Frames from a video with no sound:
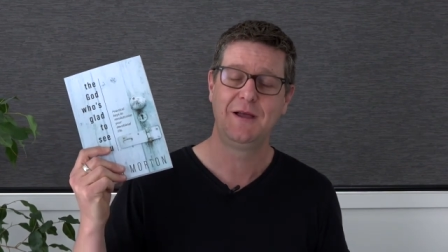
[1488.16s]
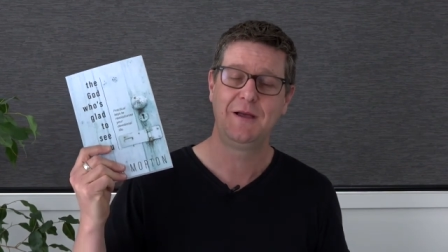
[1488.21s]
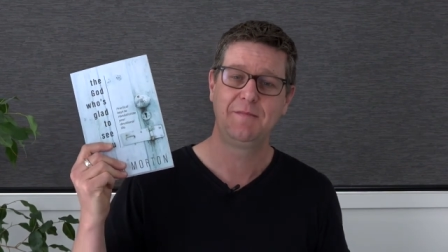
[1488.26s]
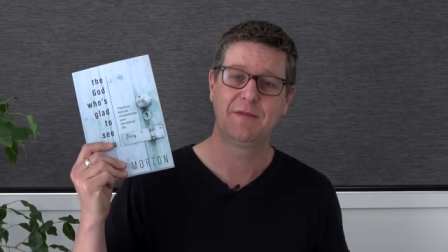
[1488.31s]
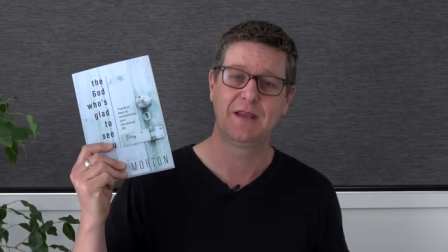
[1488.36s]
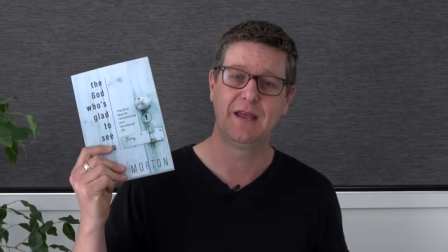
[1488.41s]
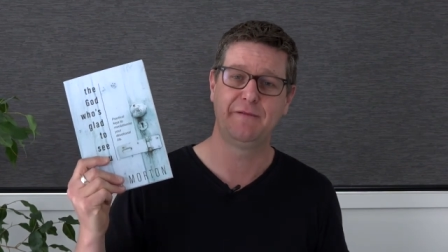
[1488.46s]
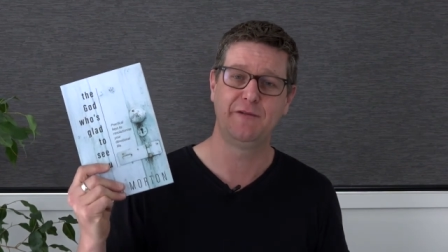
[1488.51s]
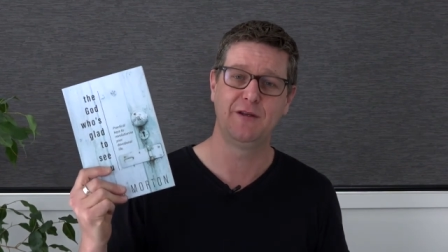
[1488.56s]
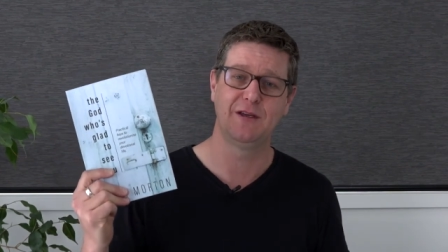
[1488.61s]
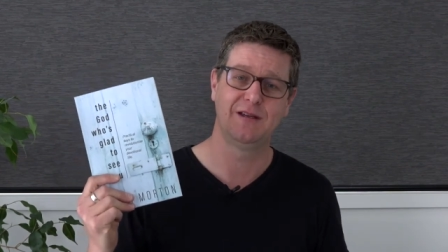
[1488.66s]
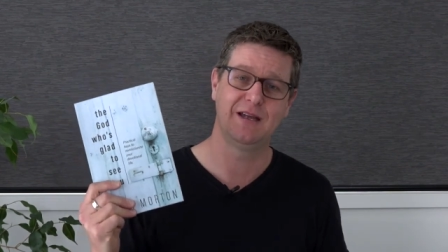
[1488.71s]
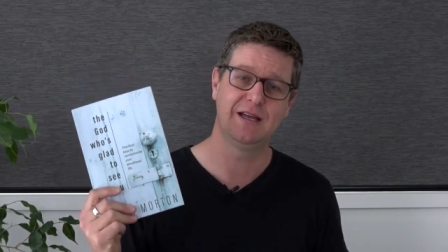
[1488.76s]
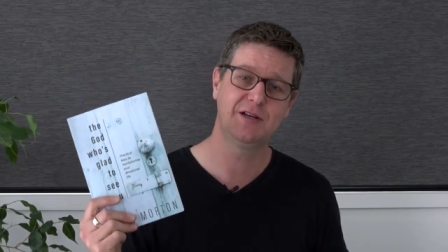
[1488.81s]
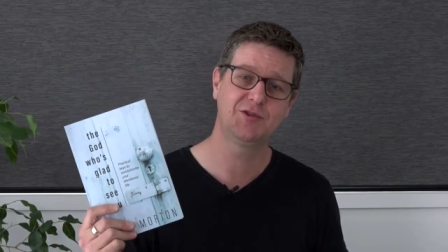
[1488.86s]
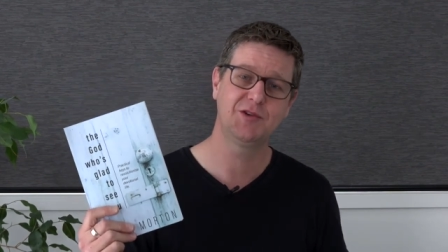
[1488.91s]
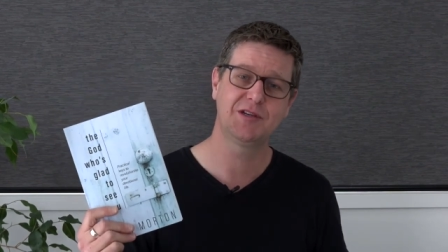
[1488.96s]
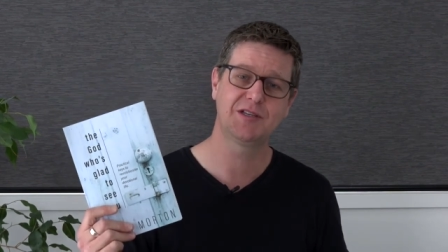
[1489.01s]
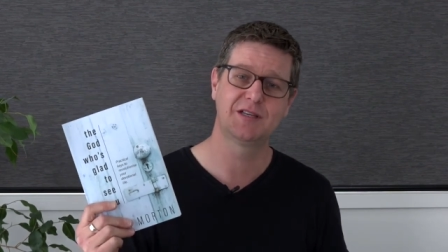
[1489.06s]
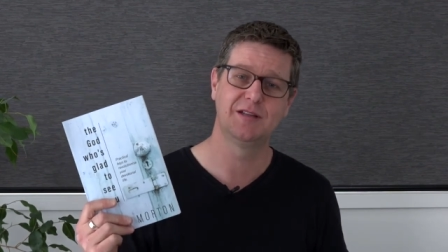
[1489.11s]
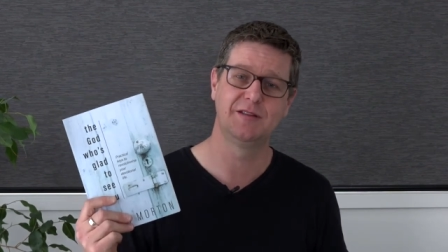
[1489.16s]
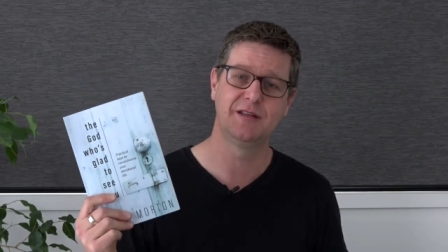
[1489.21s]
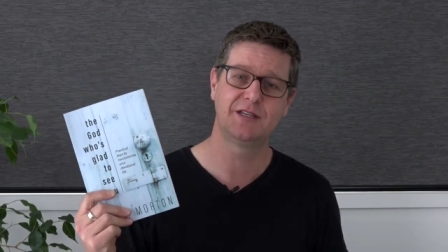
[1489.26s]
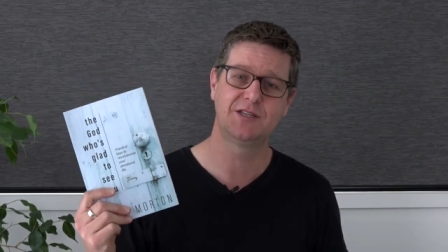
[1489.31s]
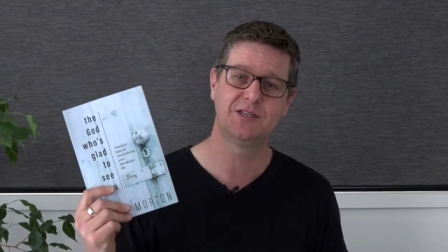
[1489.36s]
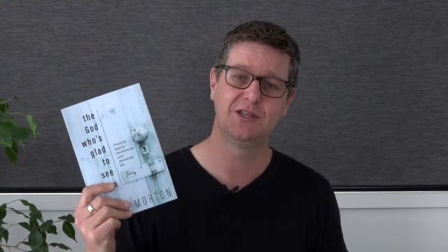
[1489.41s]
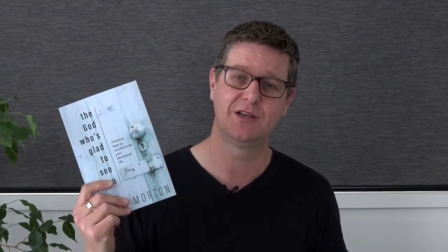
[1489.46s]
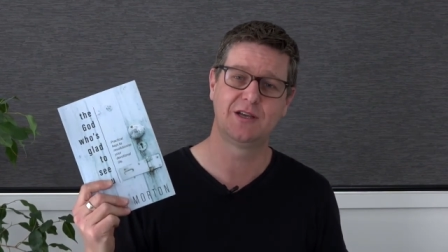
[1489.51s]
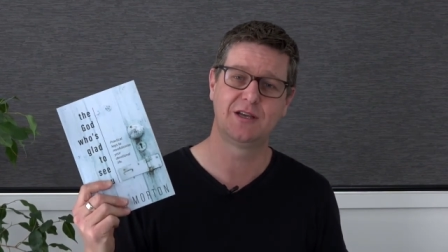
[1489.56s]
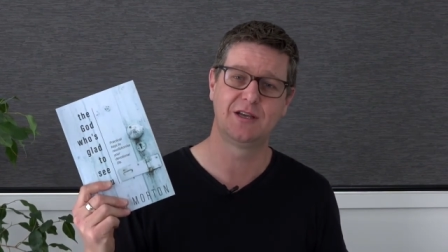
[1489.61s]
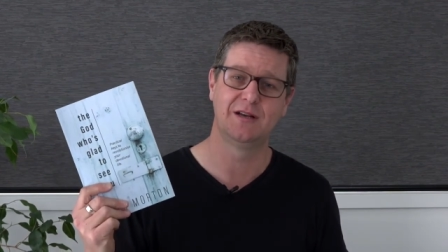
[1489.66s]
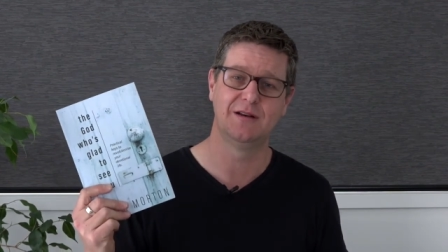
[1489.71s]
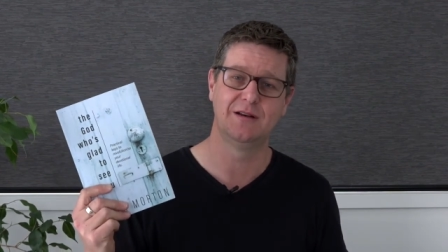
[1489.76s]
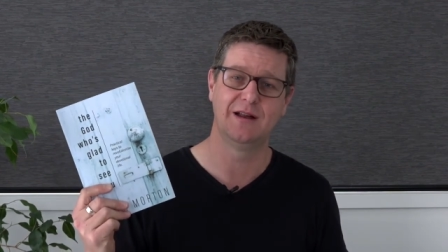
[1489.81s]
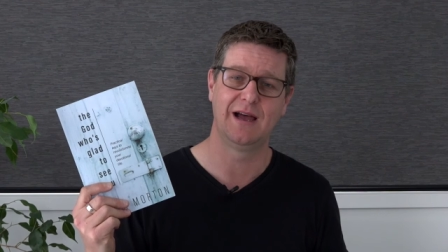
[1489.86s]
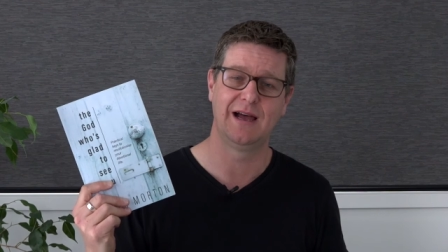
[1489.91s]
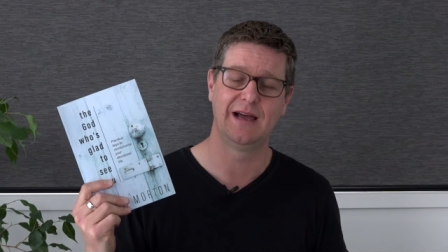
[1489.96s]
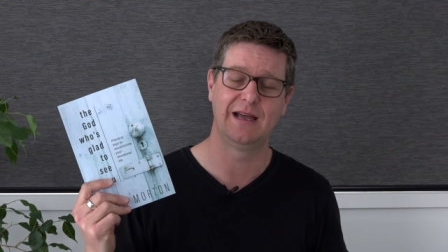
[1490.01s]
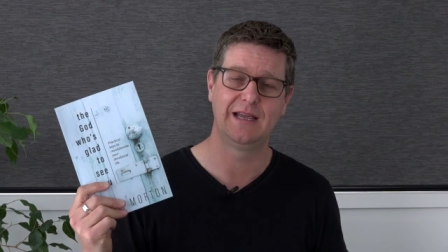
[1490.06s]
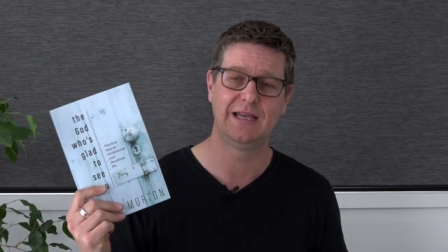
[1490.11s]
if you're interested in this, you can
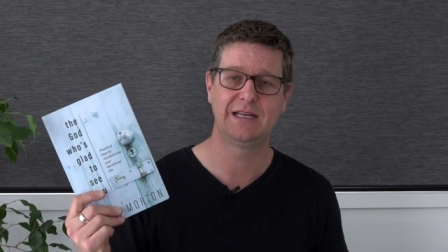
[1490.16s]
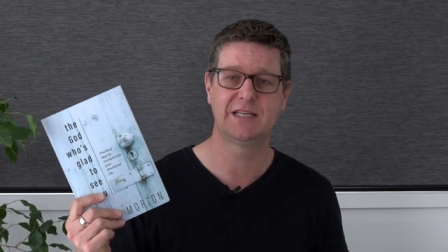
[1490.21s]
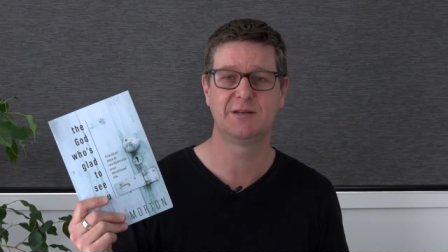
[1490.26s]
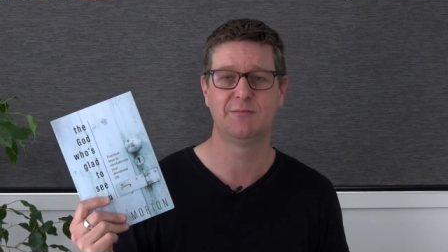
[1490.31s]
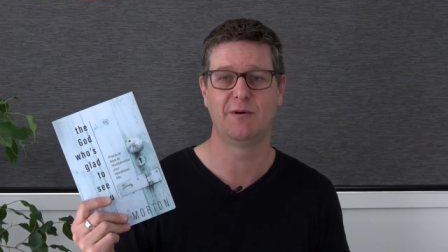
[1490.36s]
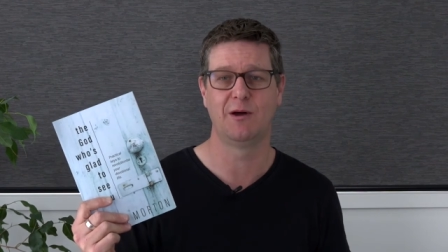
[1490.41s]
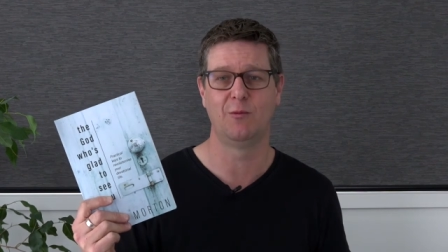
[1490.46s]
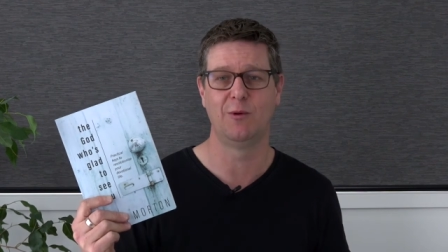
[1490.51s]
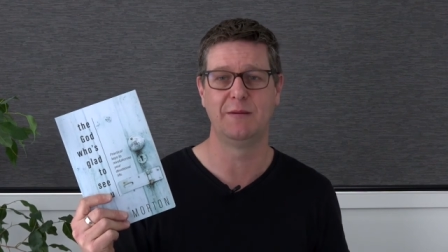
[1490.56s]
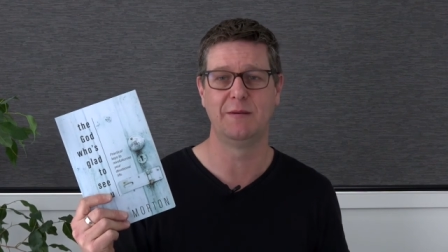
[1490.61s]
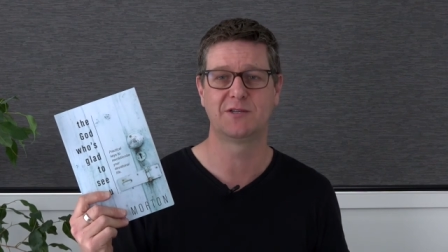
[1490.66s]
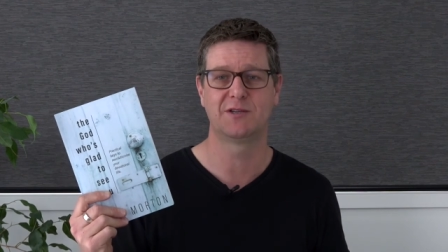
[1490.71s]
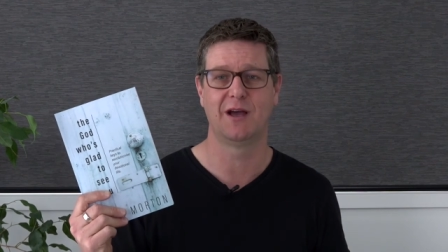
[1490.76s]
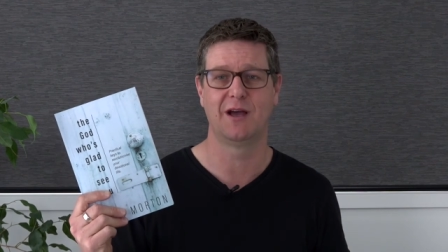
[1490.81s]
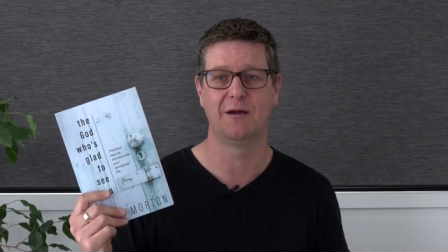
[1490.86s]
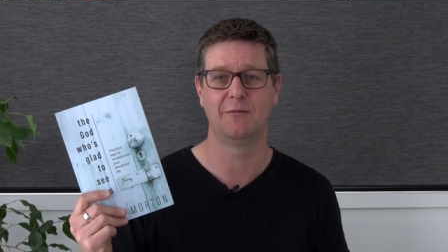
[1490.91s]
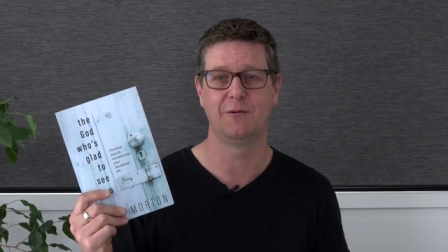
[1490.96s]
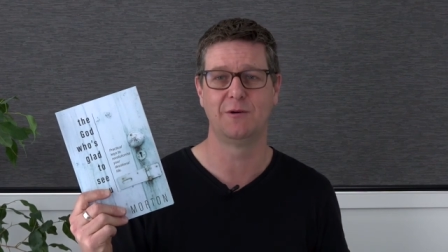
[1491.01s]
head to my website,